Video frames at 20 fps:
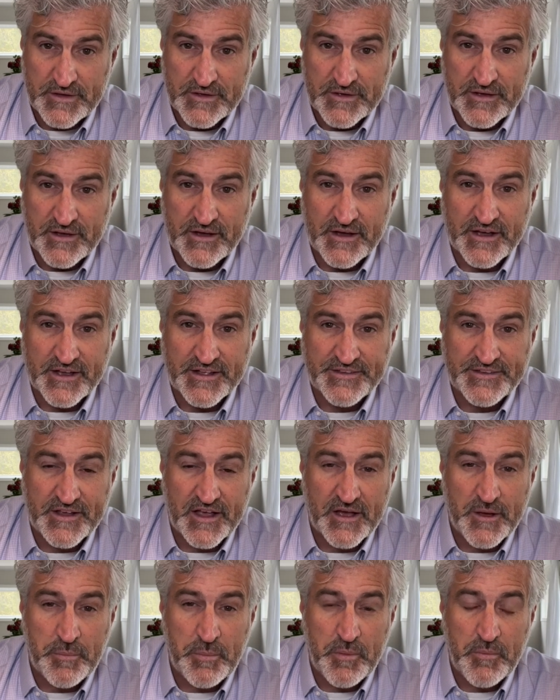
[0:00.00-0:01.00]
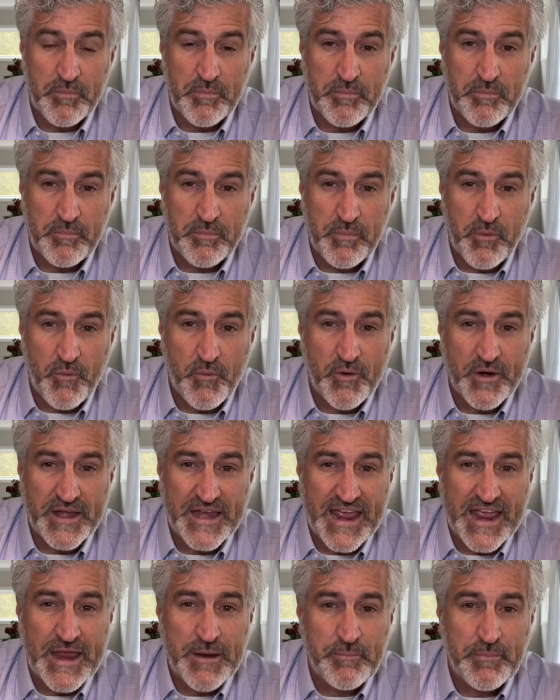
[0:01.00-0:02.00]
It's up
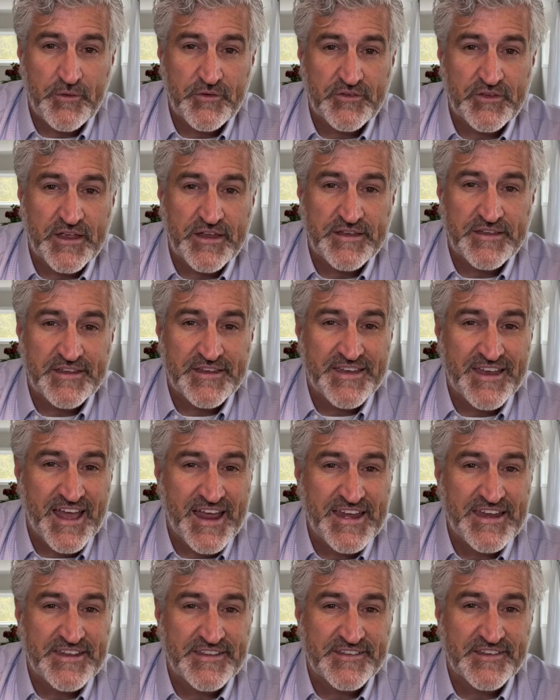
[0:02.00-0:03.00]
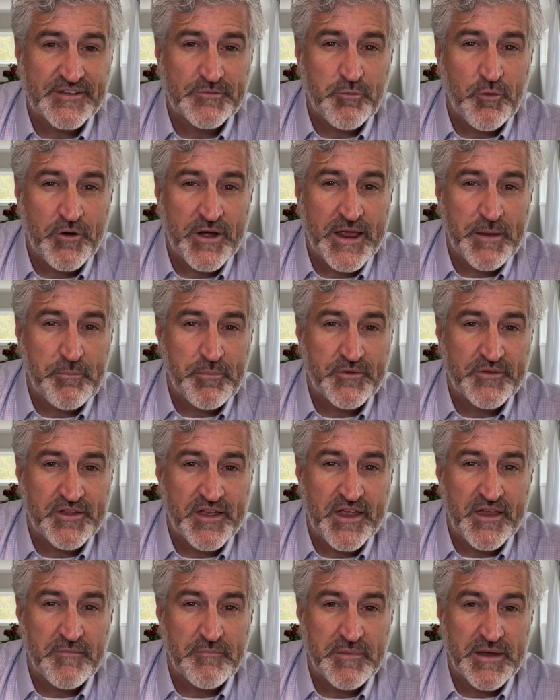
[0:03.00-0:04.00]
0.8% to
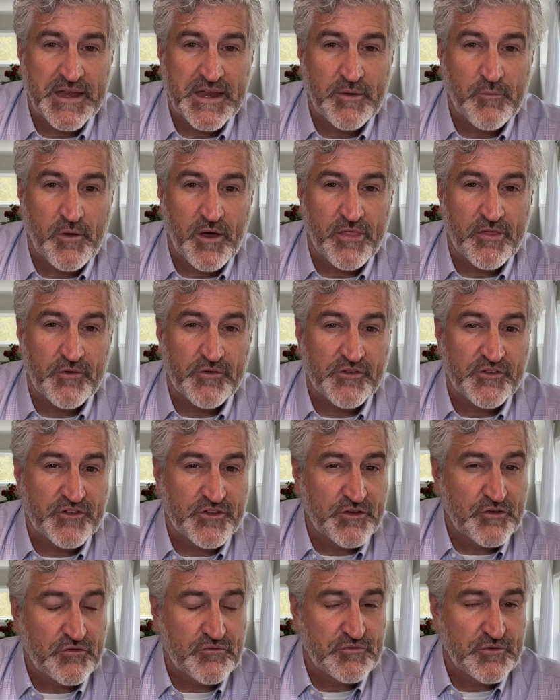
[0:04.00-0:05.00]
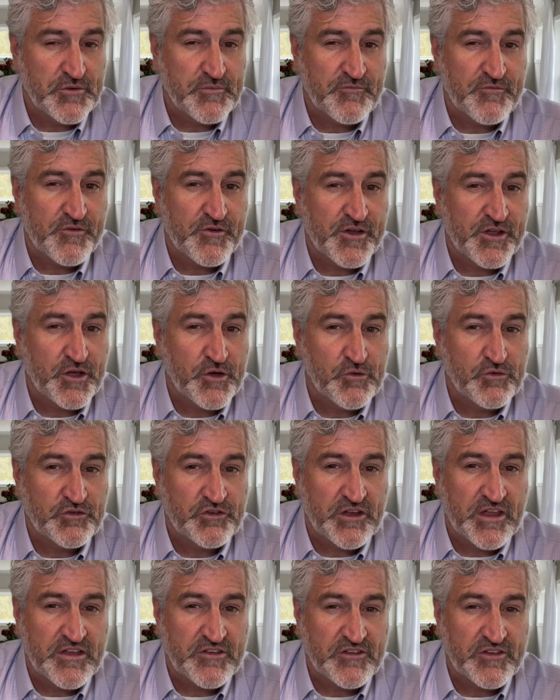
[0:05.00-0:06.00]
96.8%, meaning while there's still room for
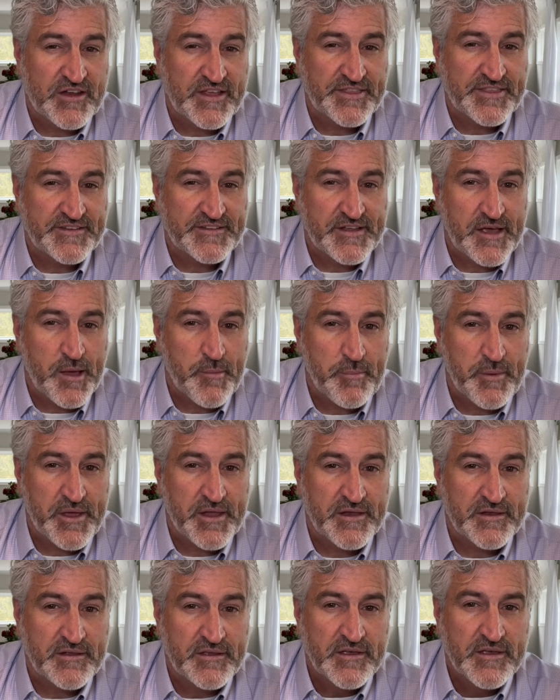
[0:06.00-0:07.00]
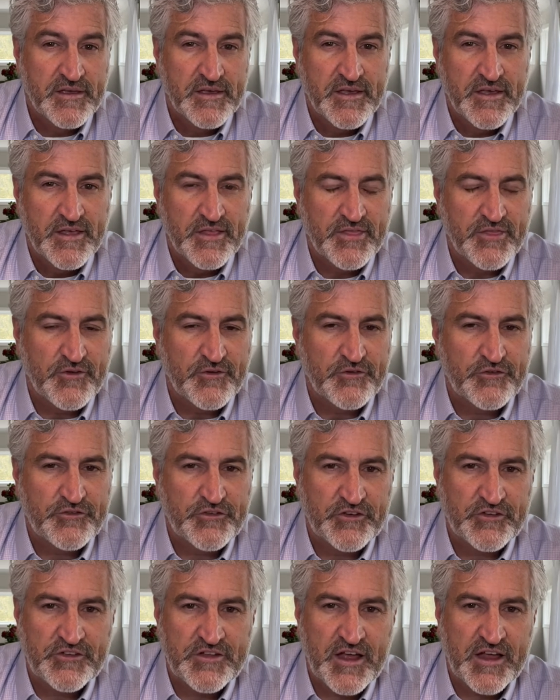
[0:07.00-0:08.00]
negotiation at the top end, there's
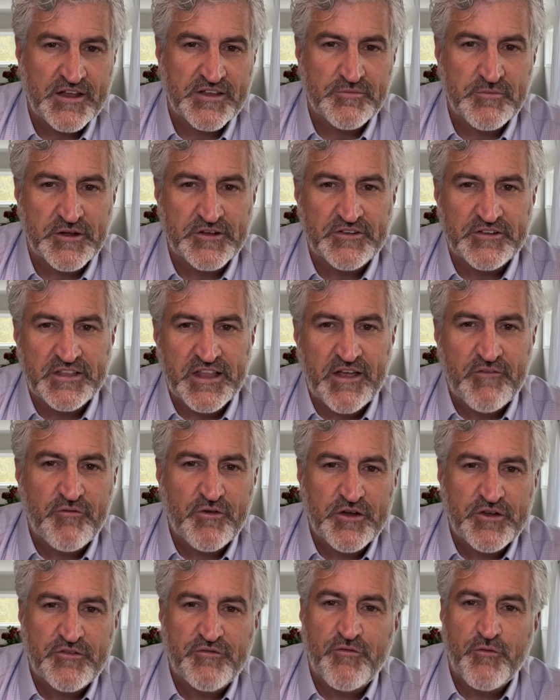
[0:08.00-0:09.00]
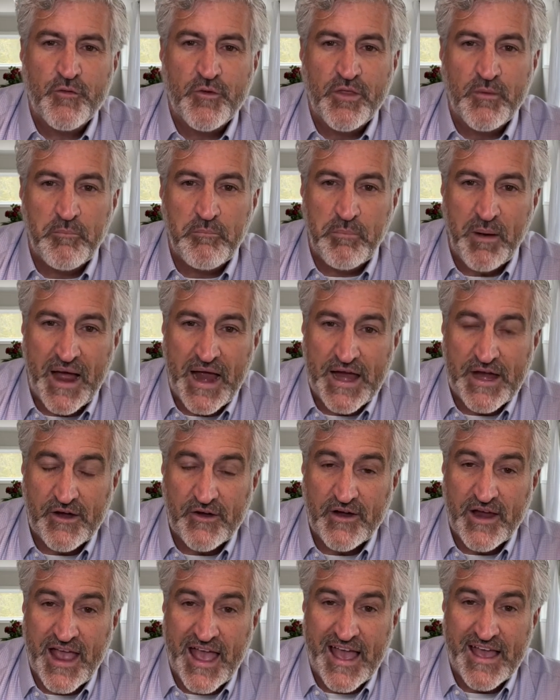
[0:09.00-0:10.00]
just not as much leverage for the
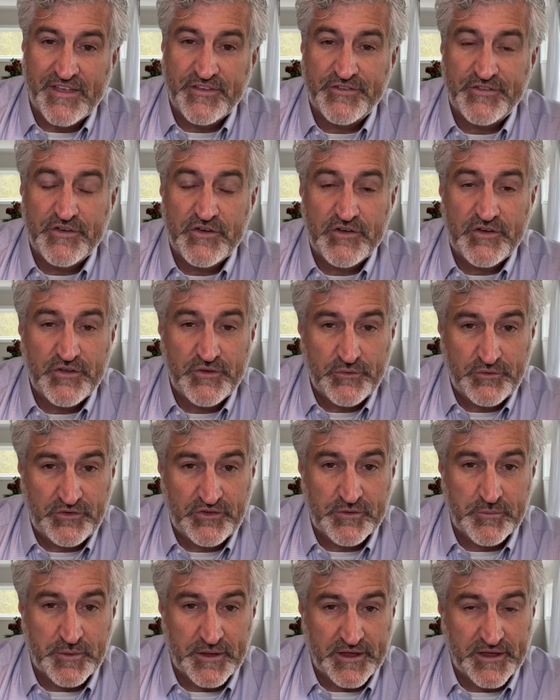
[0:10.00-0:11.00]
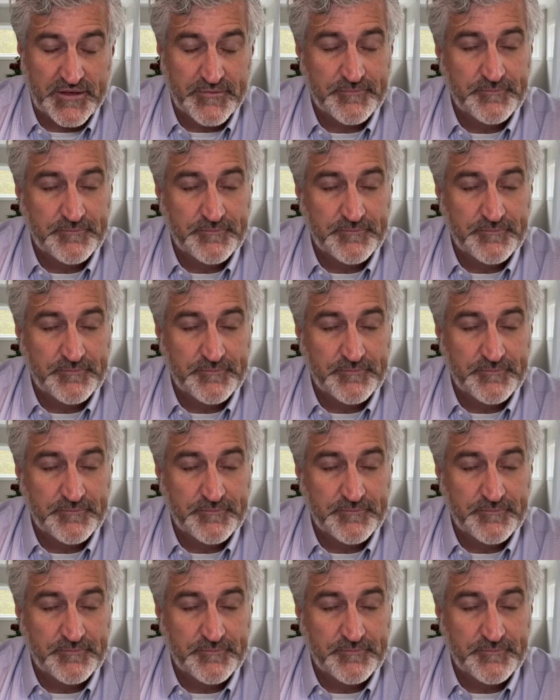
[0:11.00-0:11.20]
buyer as there used to be.